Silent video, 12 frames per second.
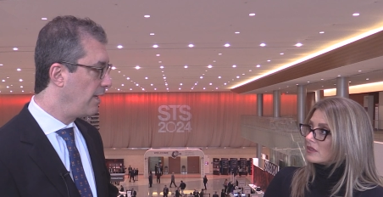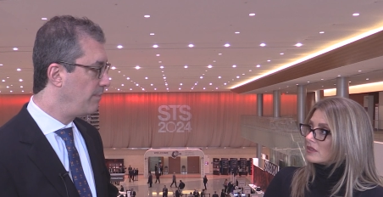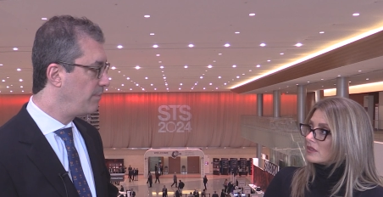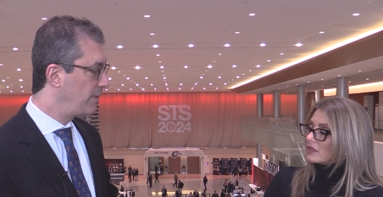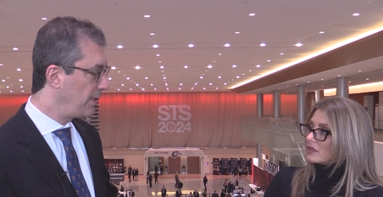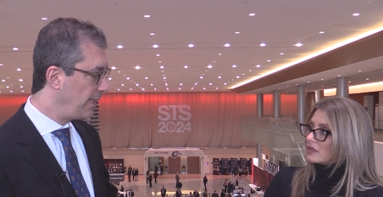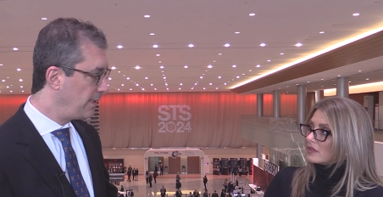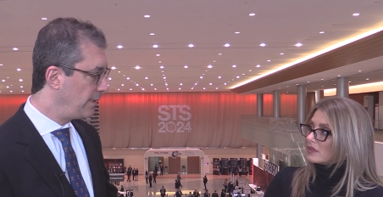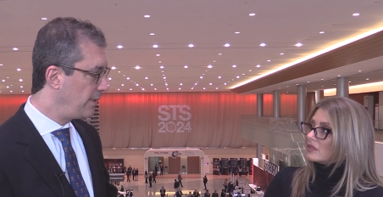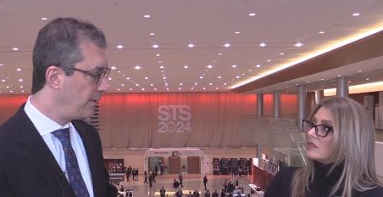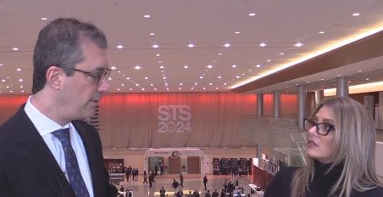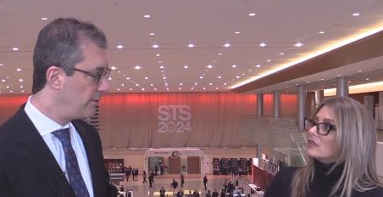Speaker 1: on
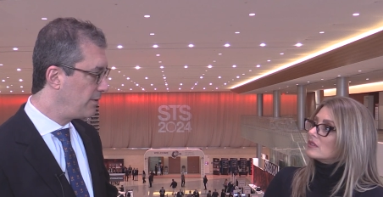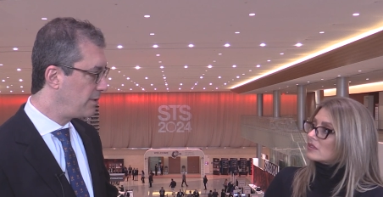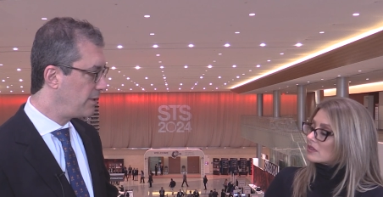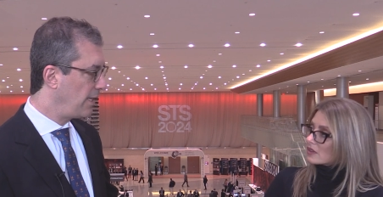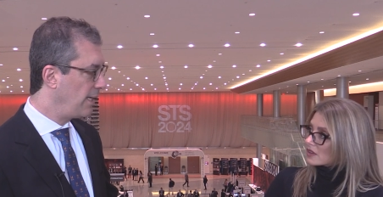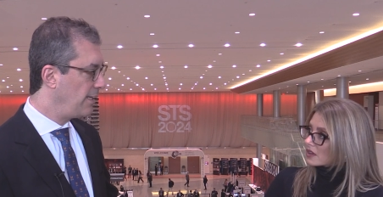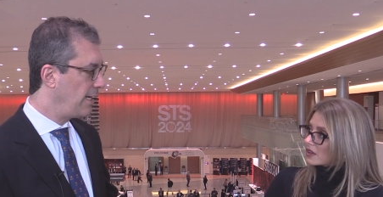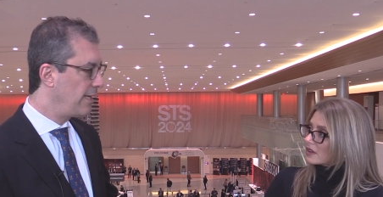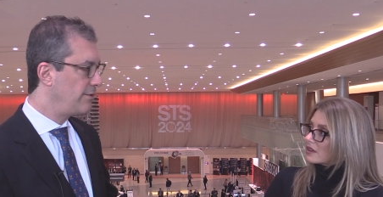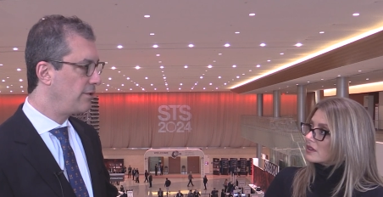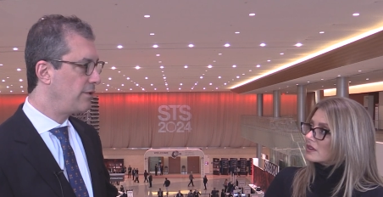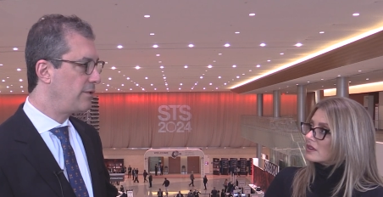platelet use, and
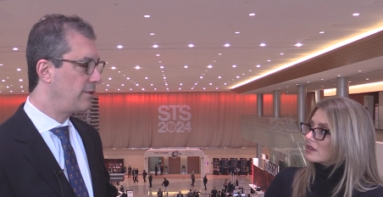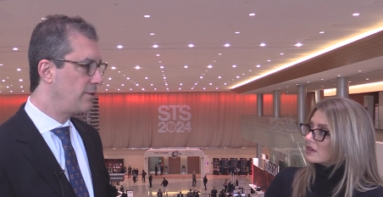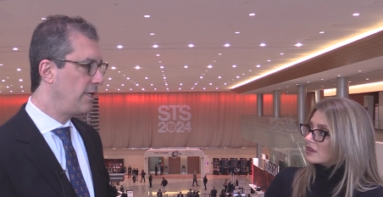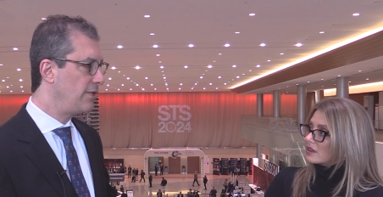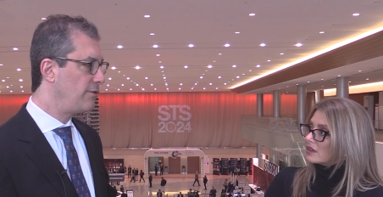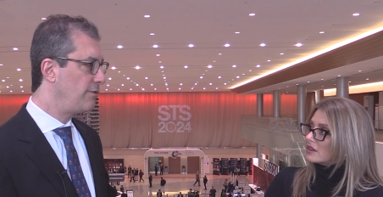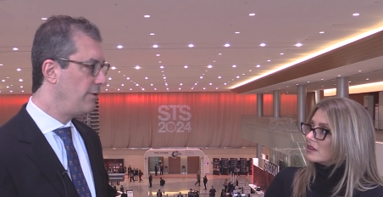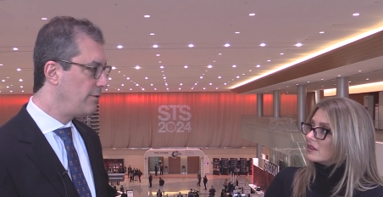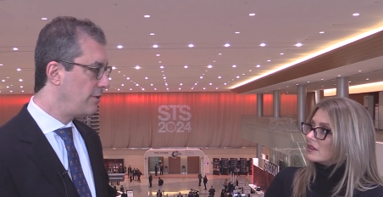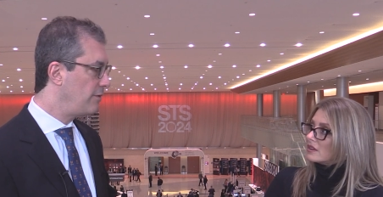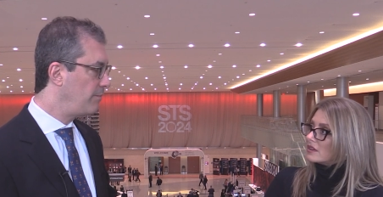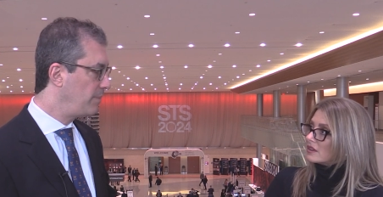not just
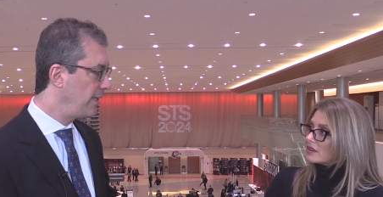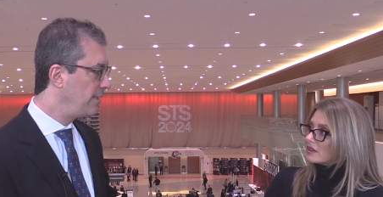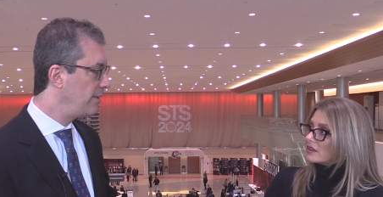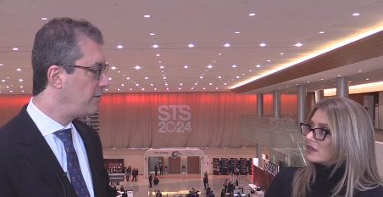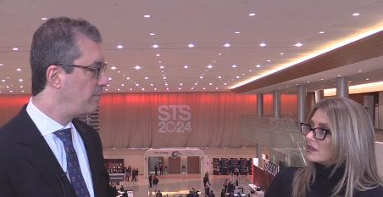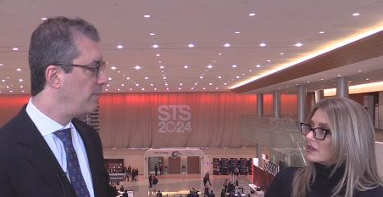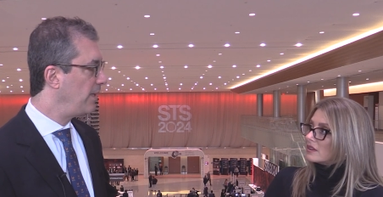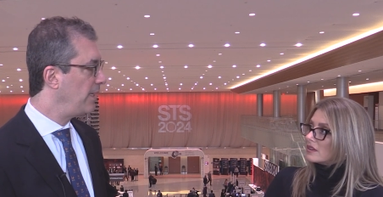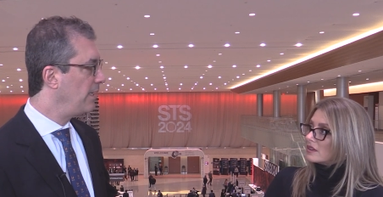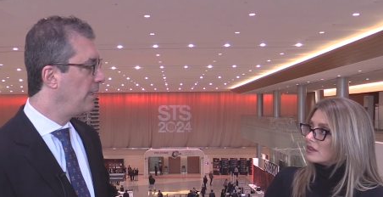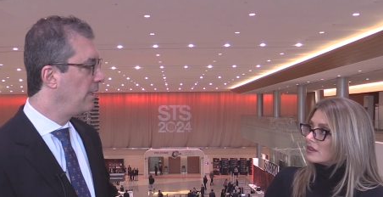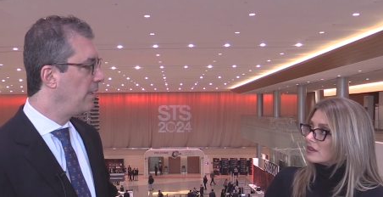transfusion of platelets, but